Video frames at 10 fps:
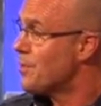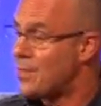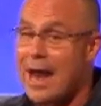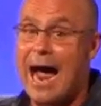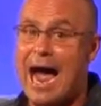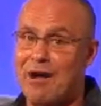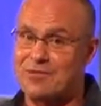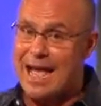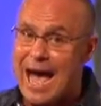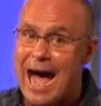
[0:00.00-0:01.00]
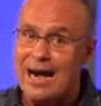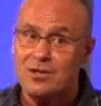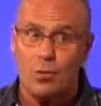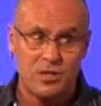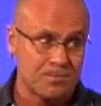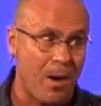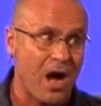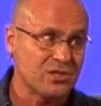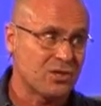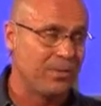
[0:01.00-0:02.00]
that I have to act
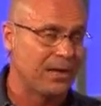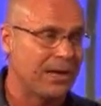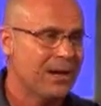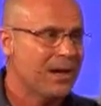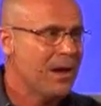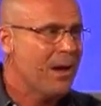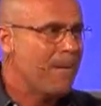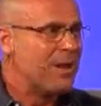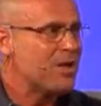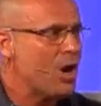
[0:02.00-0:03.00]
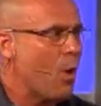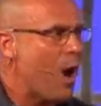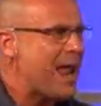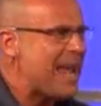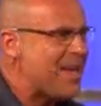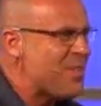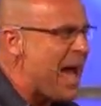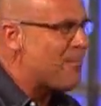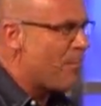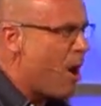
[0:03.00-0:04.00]
responsibly, but you know what? In
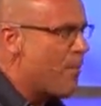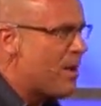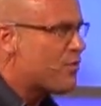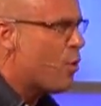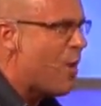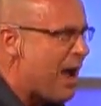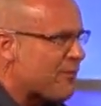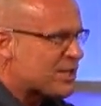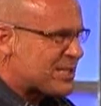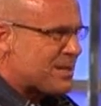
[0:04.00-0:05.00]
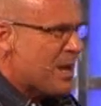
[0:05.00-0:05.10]
that moment, whoever's